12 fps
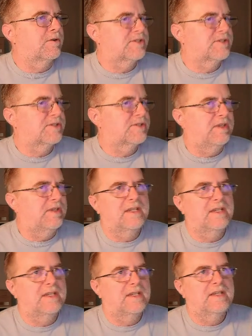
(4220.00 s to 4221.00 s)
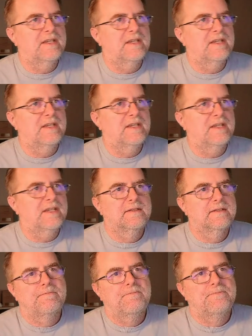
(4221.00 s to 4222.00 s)
fake projection screen
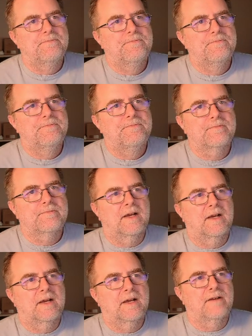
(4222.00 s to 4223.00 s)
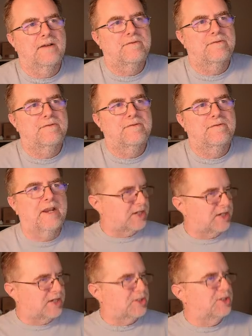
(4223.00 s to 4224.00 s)
driving footage that I need for a
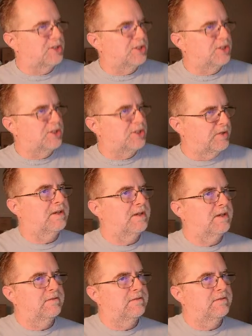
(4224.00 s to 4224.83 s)
couple little projects.